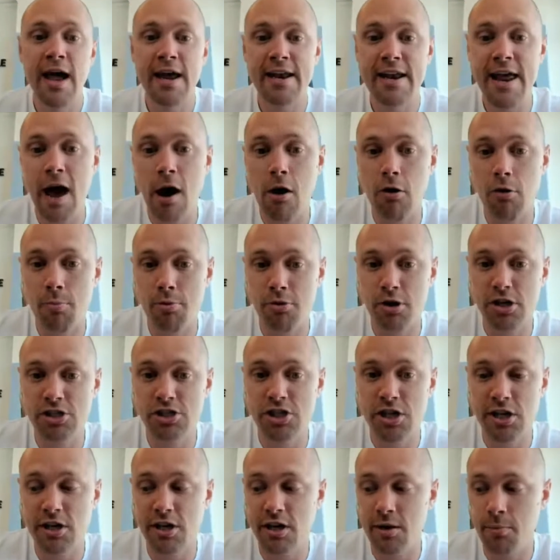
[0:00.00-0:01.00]
and how
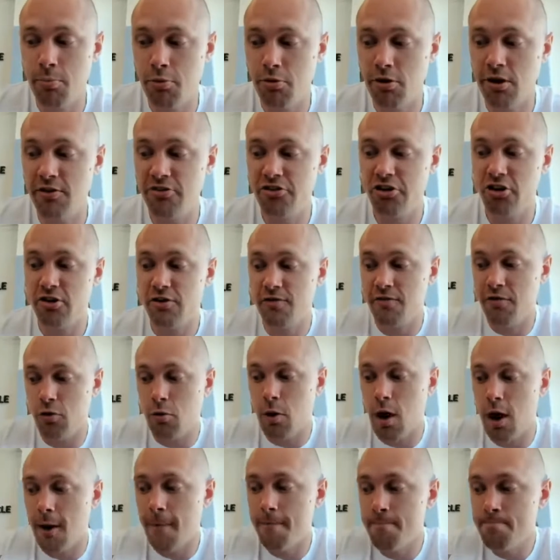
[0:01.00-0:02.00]
appreciative
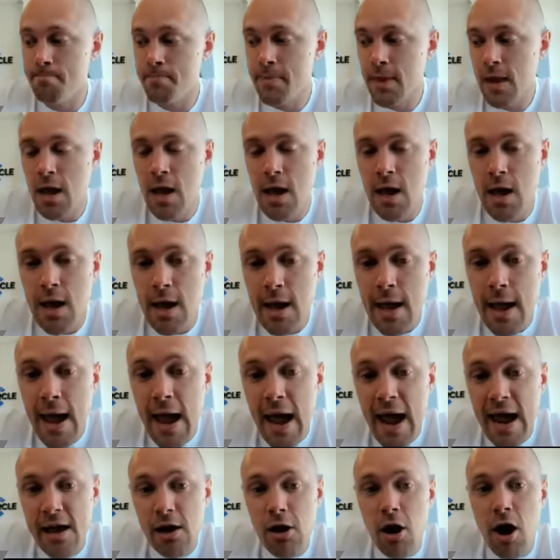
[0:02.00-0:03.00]
you are.
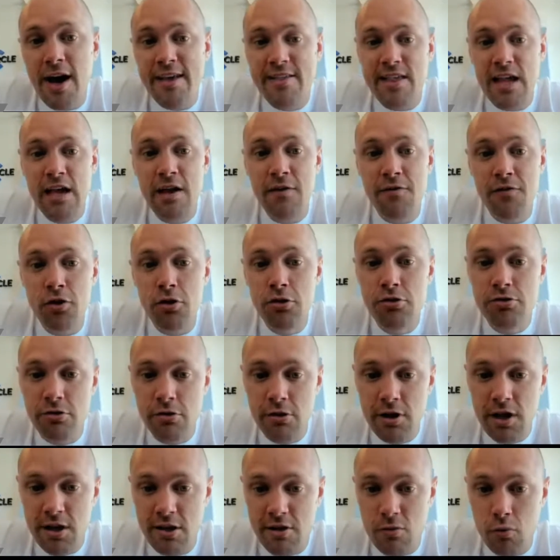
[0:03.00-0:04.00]
And guys, if you
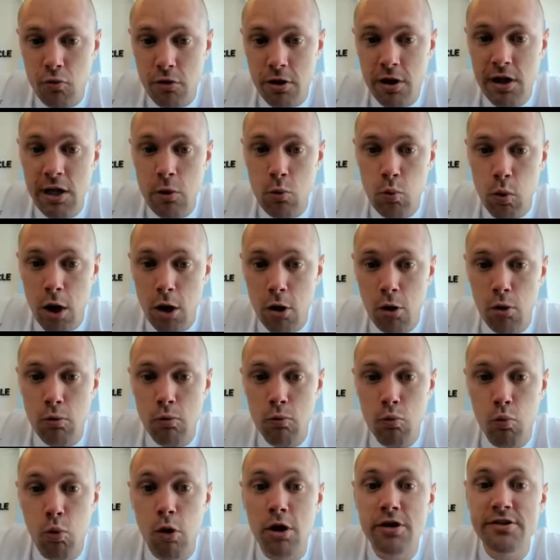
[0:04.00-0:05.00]
do this really well,
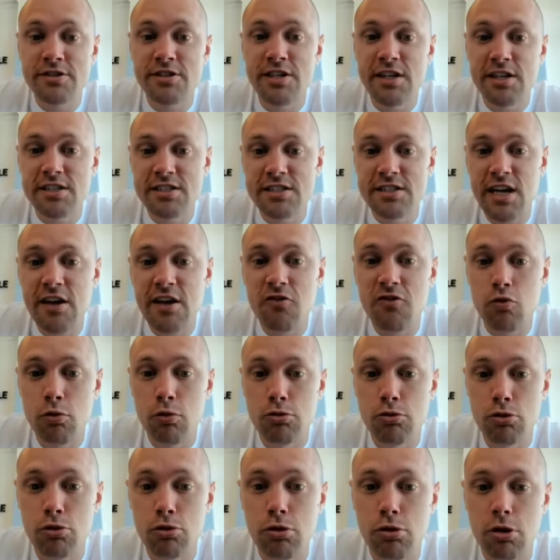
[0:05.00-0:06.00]
what success
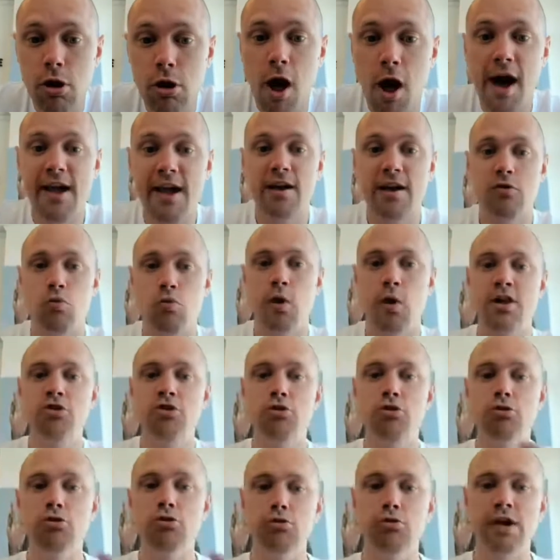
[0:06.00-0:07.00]
will look like is when
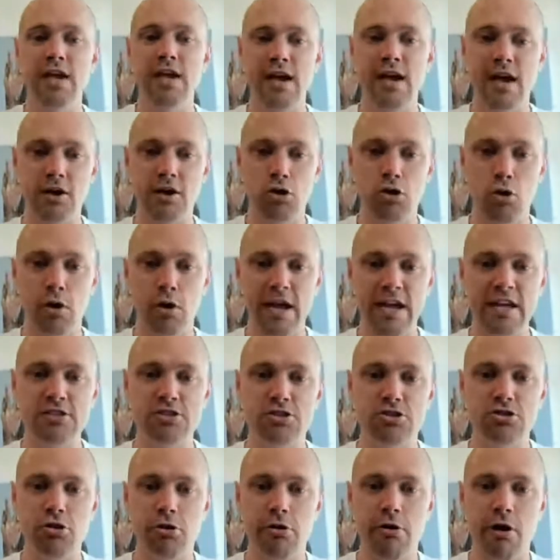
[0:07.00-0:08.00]
you're looking at your
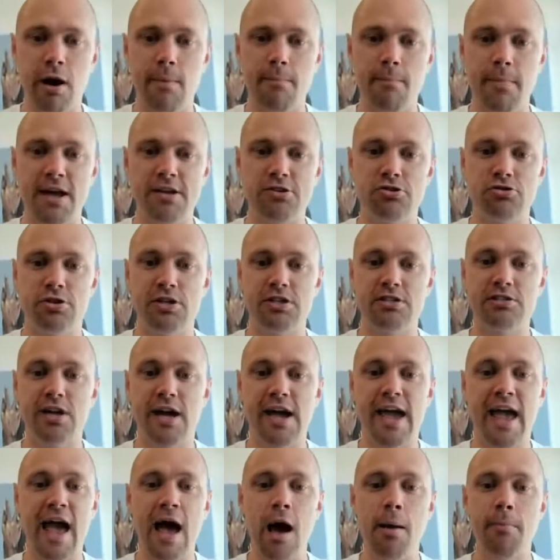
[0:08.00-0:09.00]
Instagram metrics,
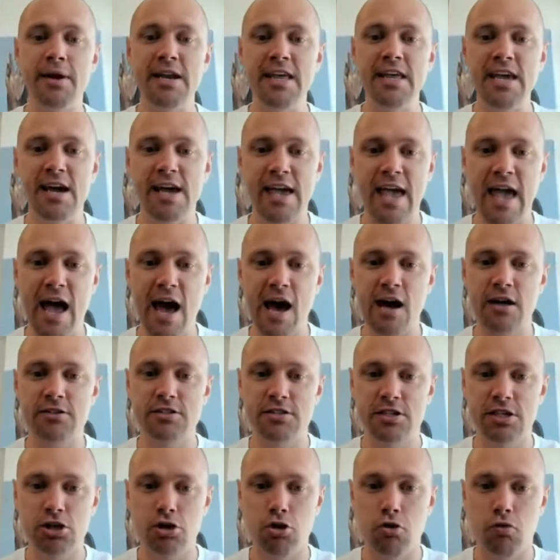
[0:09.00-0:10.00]
like how many
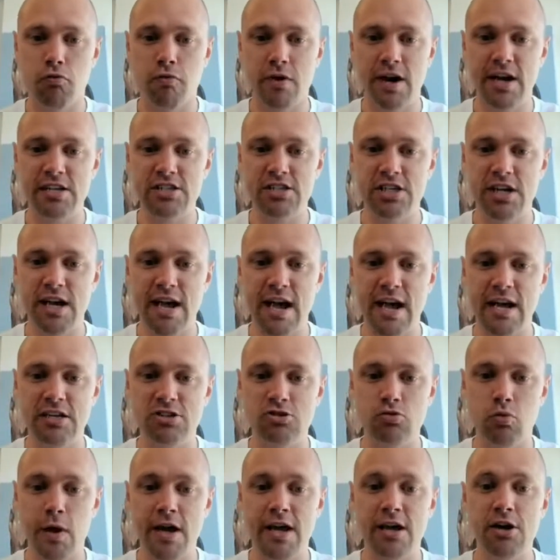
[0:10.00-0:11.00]
accounts that you're reaching
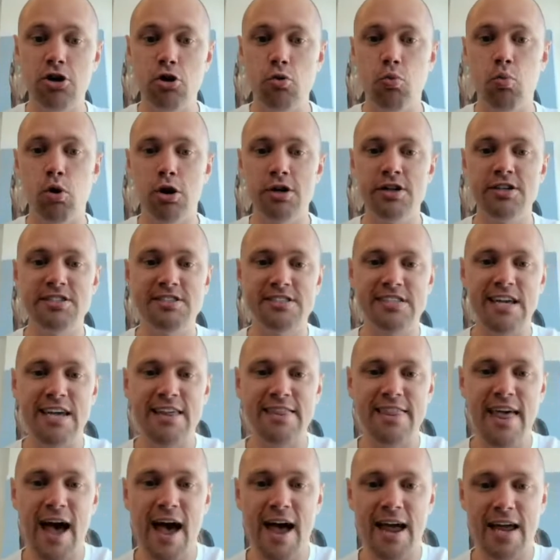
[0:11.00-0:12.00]
each week, you want to
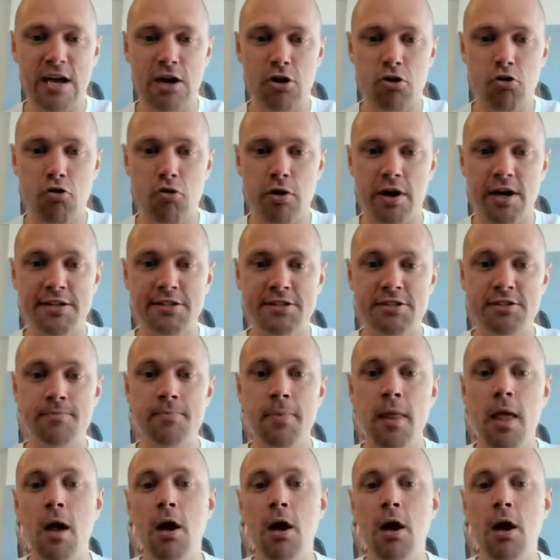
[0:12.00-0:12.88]
see that increase.